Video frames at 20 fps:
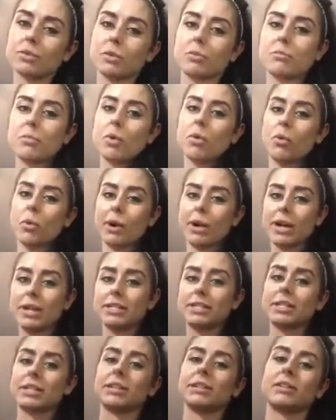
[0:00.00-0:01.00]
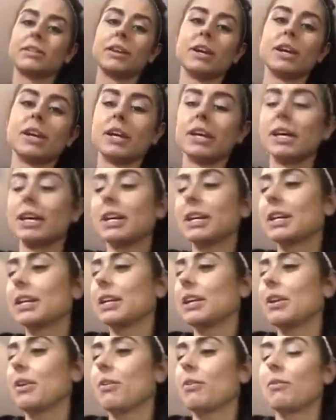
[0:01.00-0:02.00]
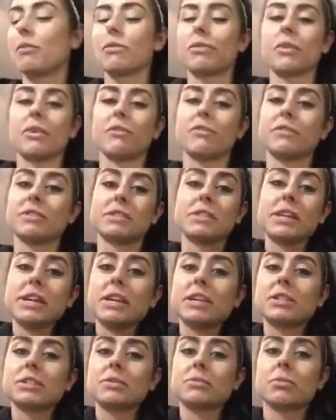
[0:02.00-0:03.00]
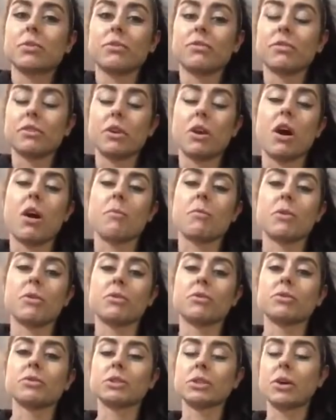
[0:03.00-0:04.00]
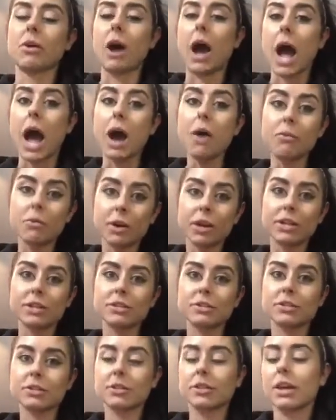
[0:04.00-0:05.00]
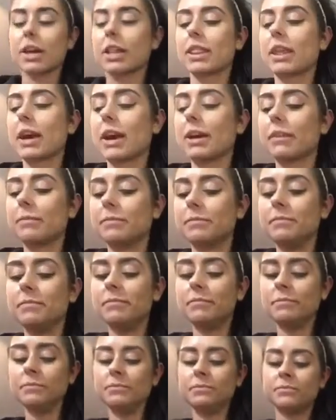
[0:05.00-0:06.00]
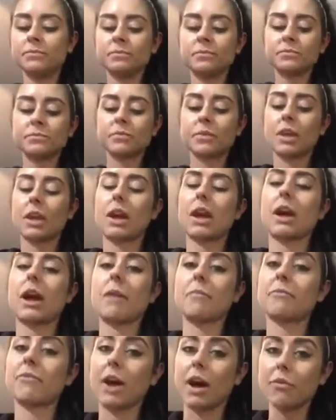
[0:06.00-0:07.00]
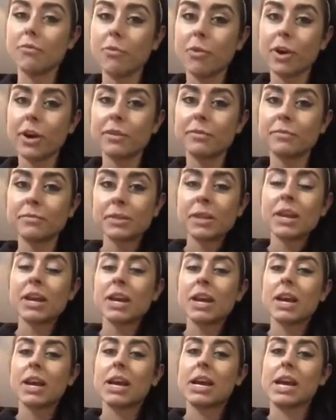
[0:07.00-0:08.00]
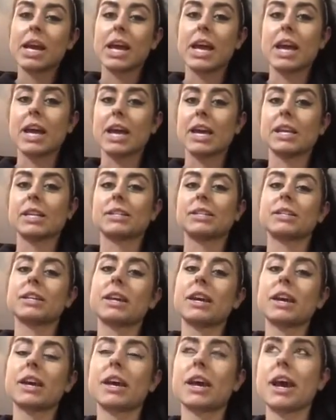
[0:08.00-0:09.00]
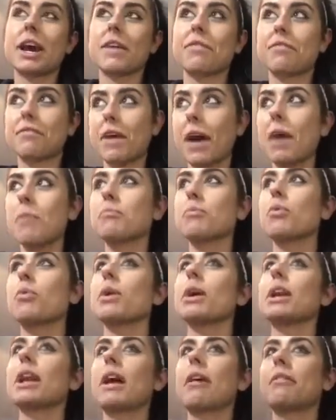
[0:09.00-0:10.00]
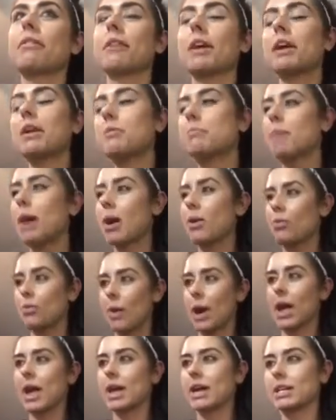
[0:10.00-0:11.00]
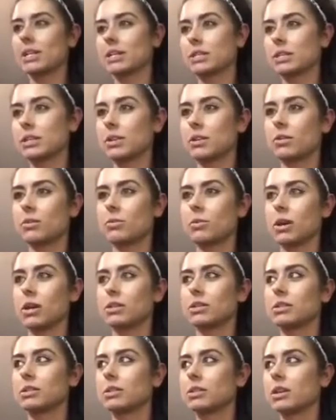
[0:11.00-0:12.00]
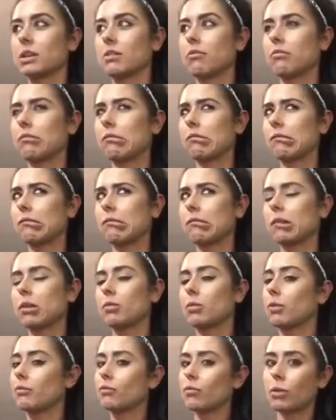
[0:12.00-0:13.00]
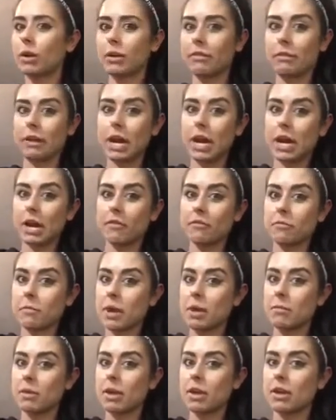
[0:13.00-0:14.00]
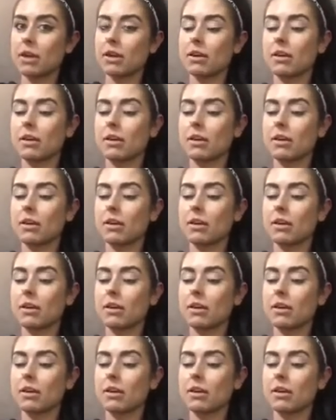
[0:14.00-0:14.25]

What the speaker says: with poise, and their physiques were phenomenal. So I wanted to look like that. I'm 5'1", and at that point, I think my weight was 145 maybe.